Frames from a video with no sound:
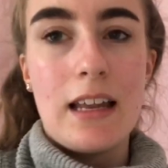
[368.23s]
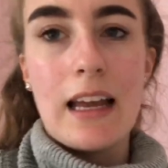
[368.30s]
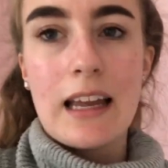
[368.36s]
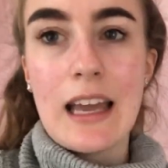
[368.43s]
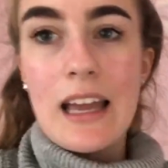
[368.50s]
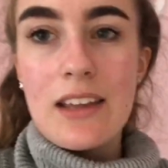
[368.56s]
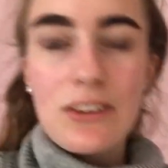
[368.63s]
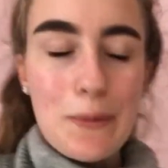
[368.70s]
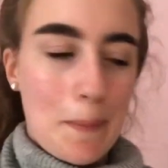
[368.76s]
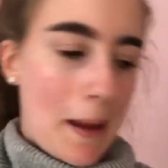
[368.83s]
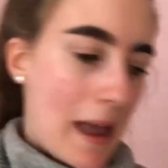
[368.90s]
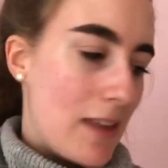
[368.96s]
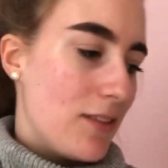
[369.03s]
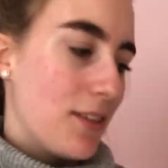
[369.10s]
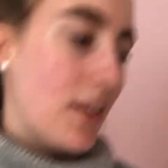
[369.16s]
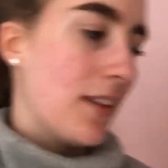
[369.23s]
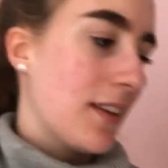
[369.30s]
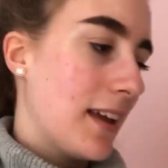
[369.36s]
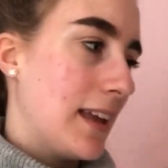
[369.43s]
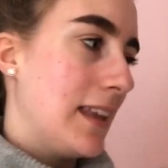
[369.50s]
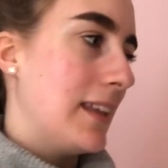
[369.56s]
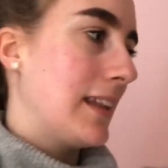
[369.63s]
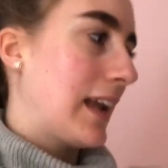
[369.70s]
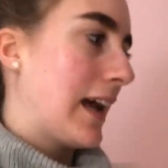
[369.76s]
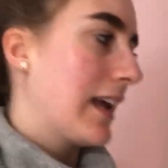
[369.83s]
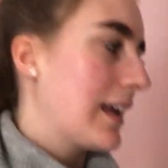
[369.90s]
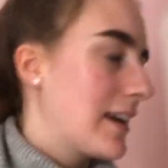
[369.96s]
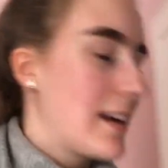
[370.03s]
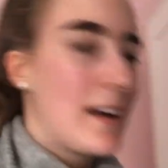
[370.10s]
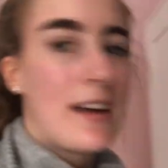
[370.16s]
Like independent and
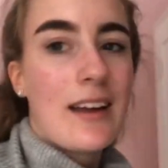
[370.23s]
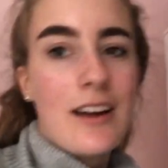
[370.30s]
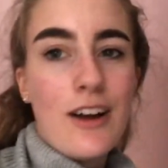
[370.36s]
like